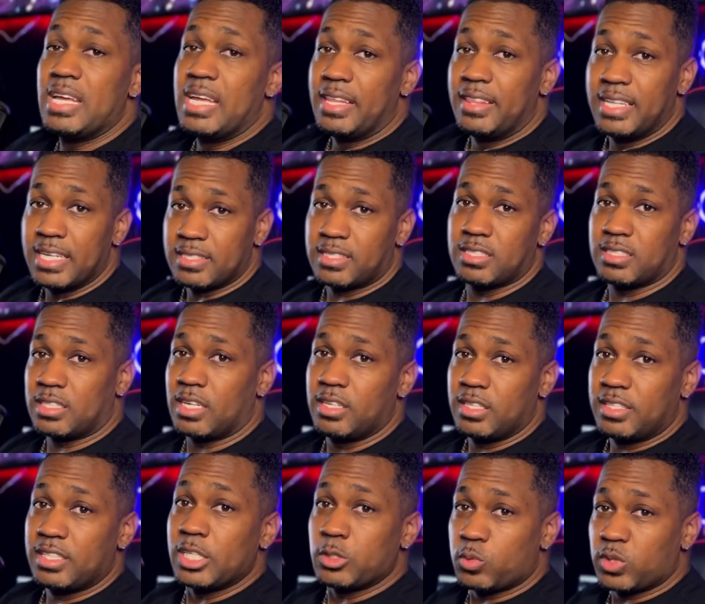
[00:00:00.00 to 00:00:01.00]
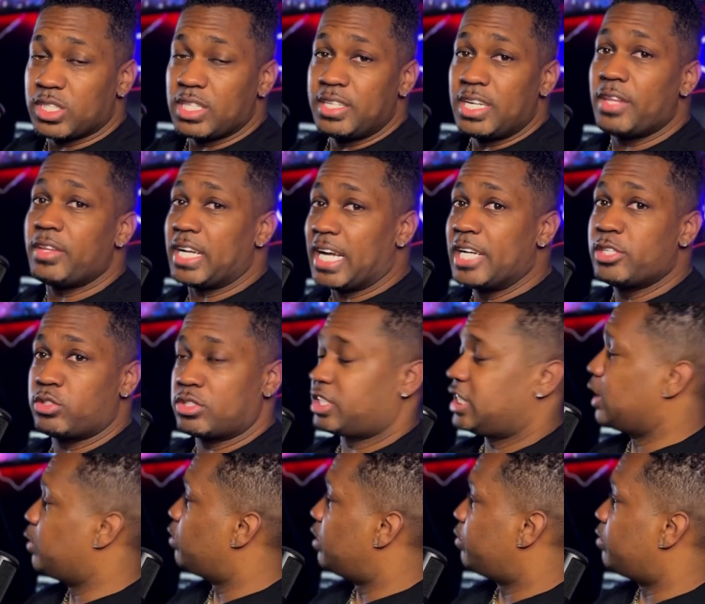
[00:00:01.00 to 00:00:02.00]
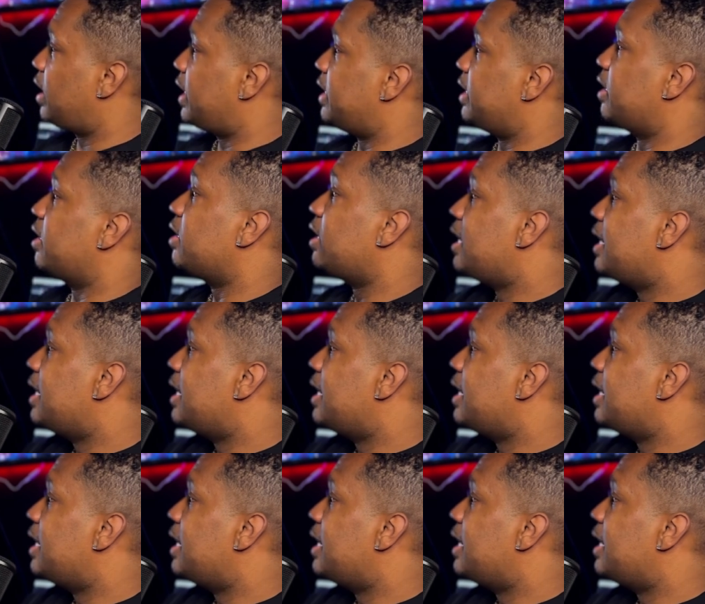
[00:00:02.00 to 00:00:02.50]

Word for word: This is a this was another interesting one right here.